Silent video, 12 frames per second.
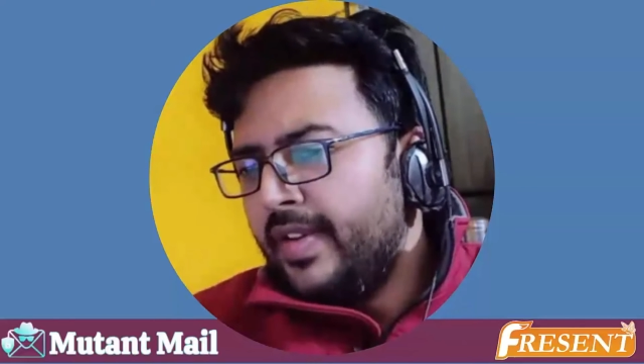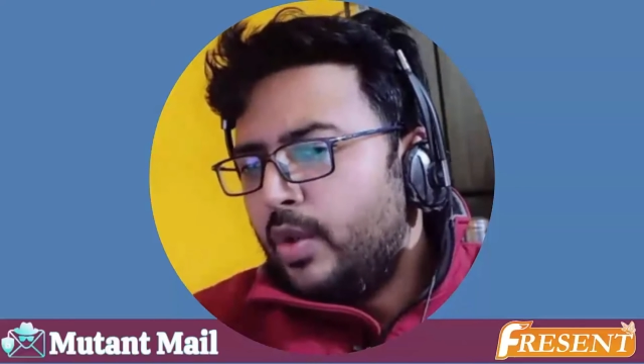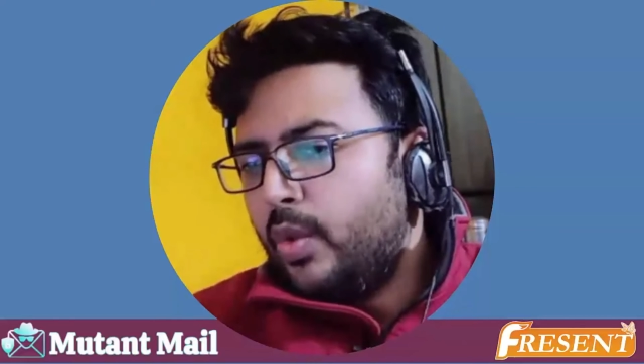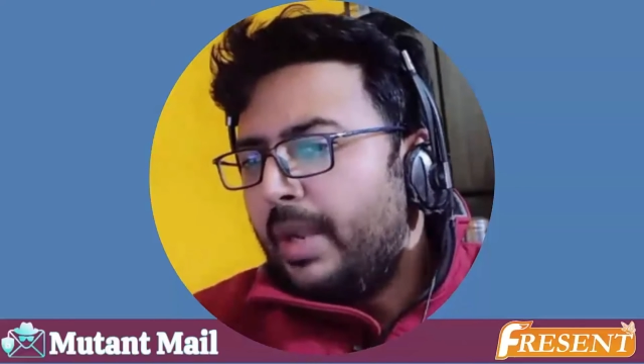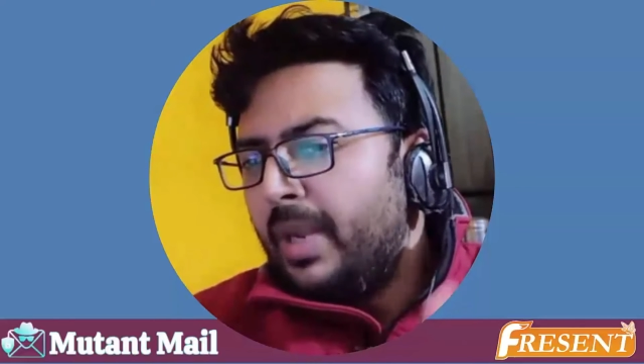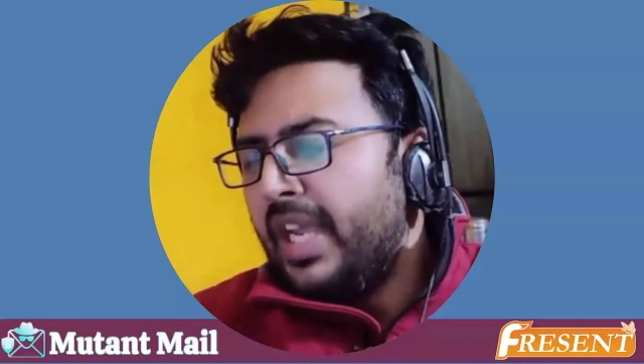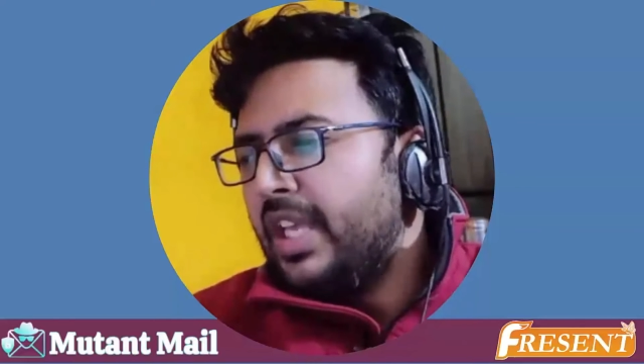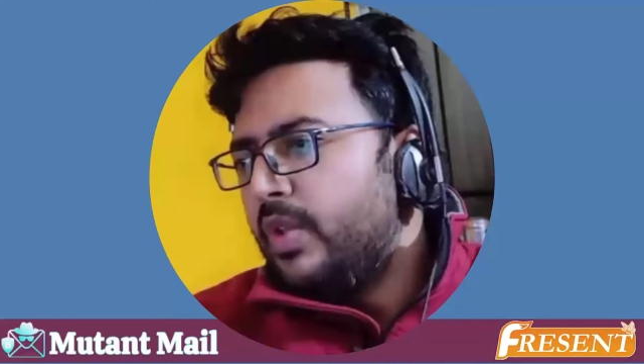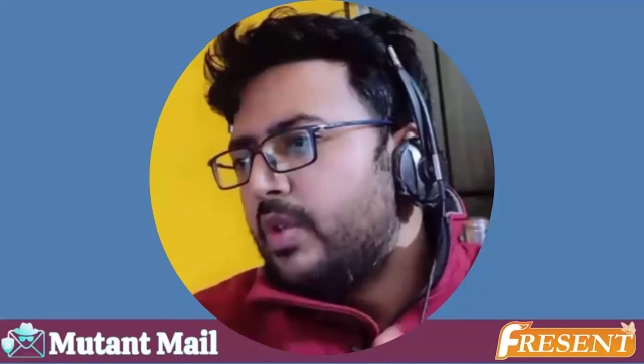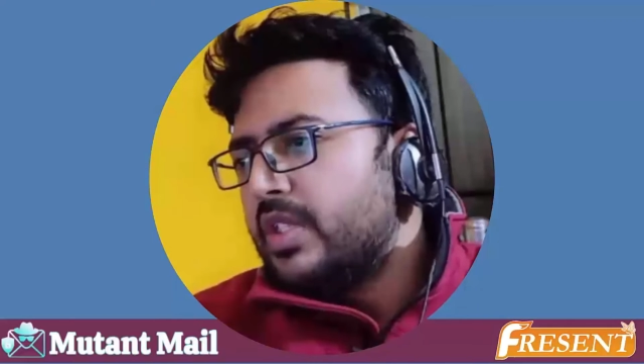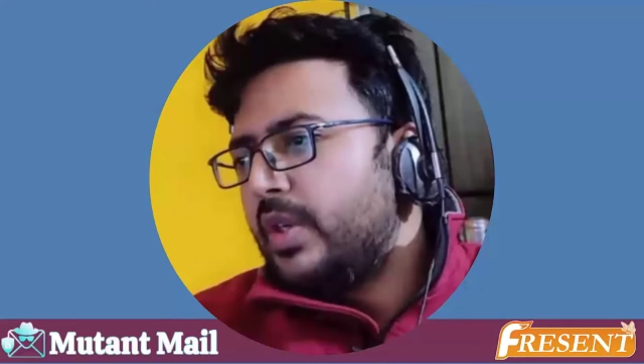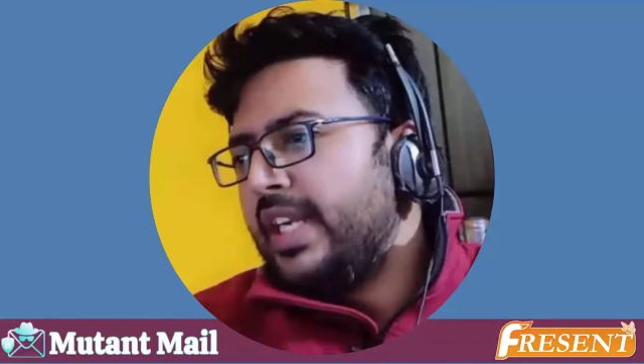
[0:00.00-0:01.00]
to a mail
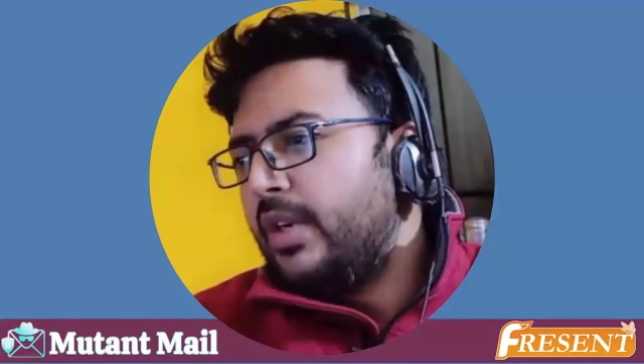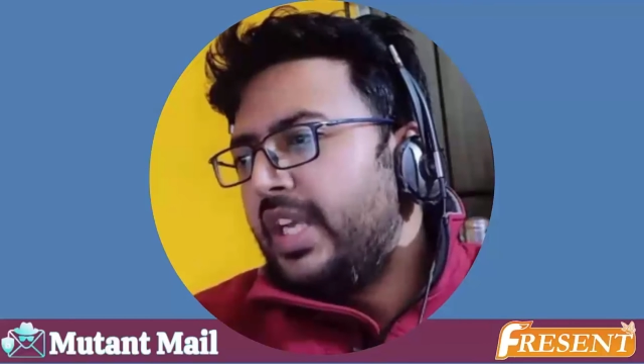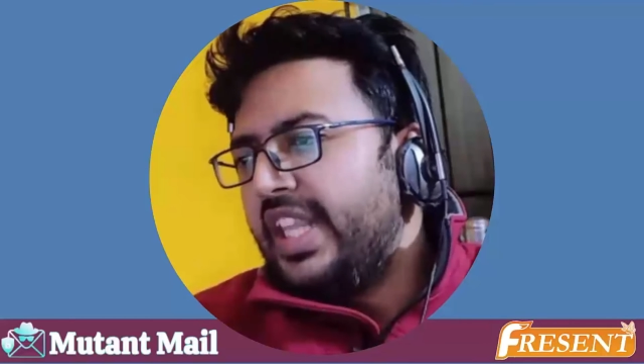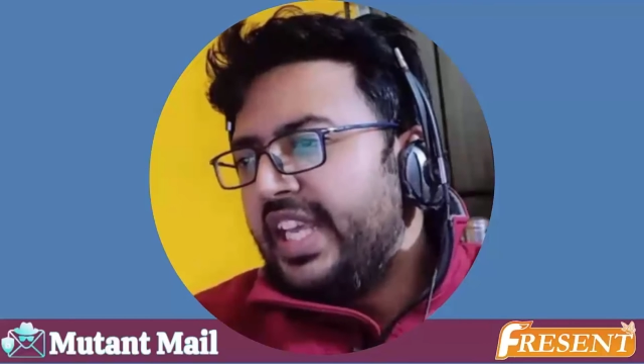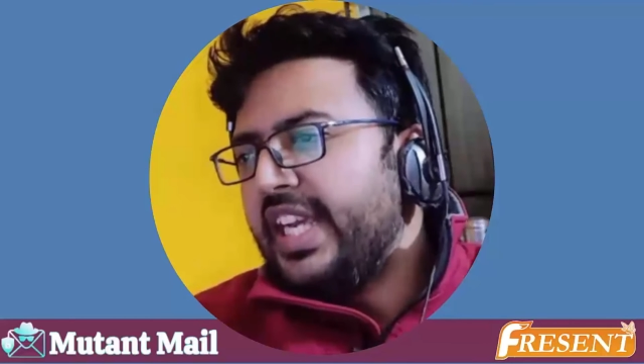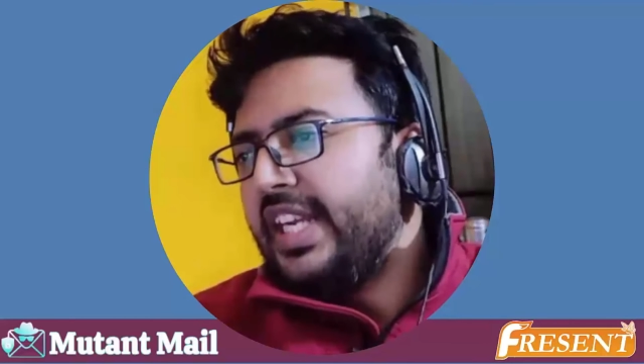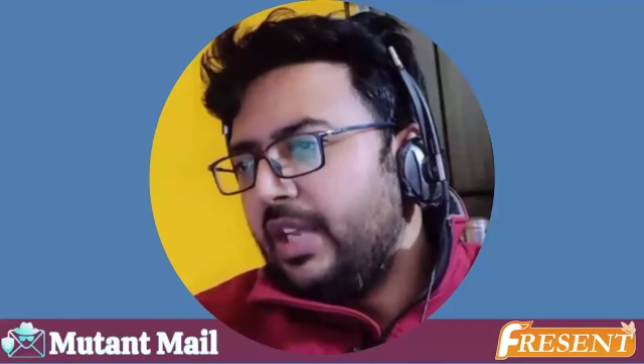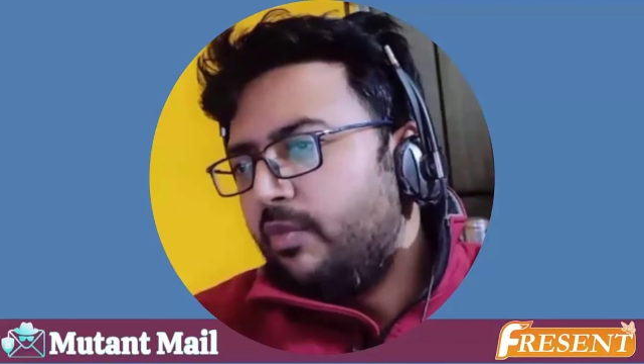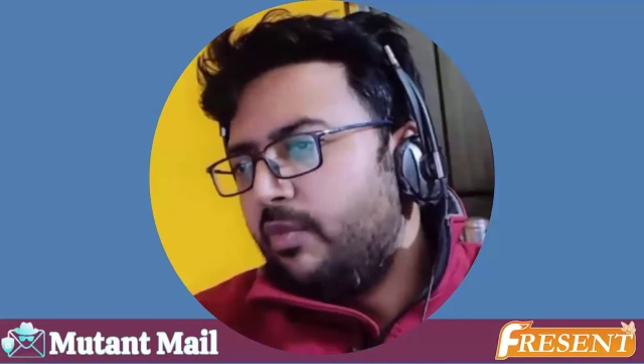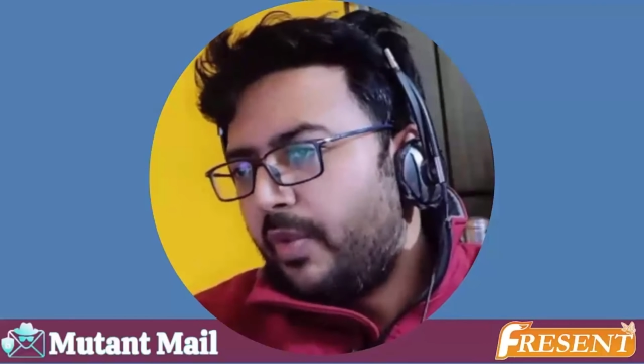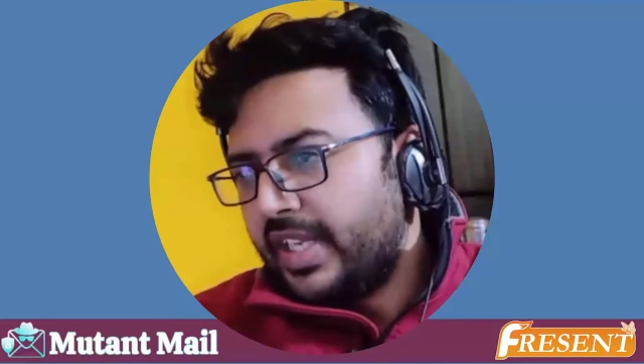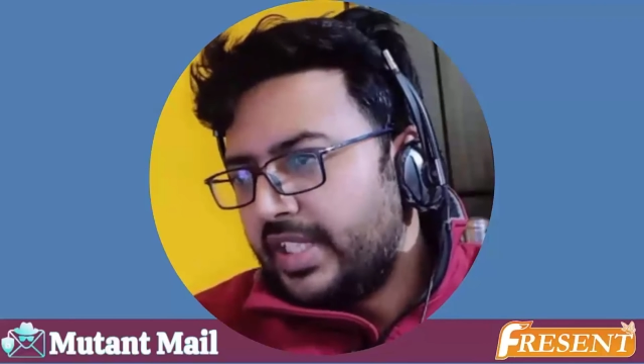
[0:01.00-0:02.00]
which was sent to a legal team
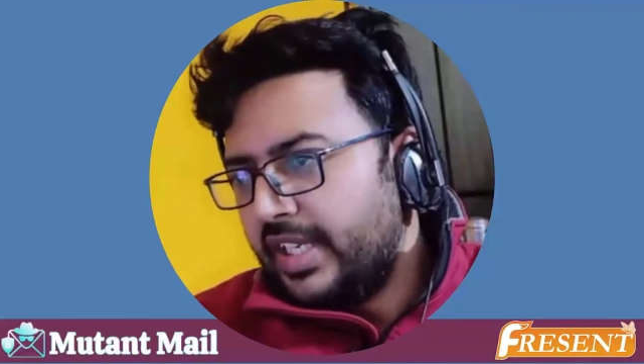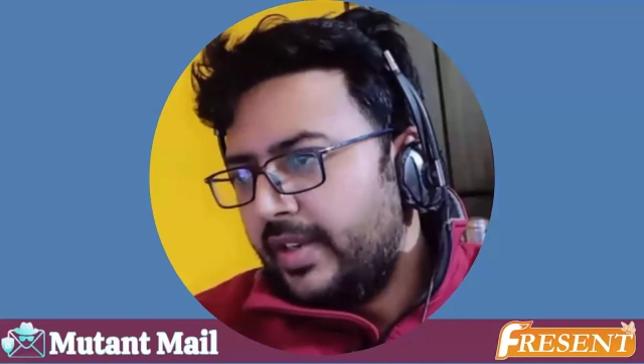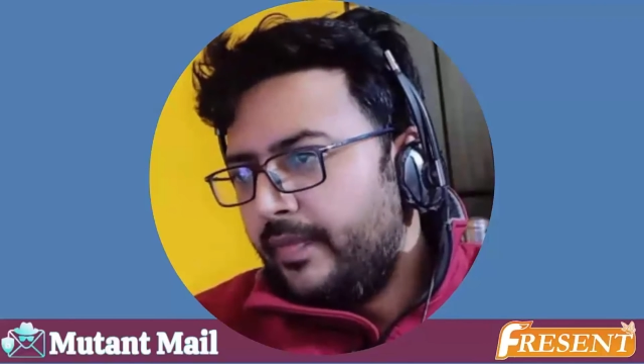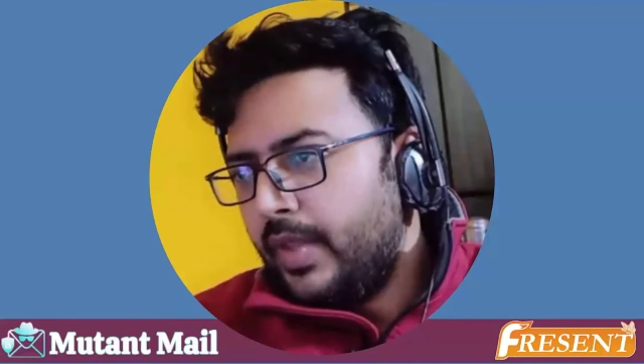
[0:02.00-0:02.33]
for present.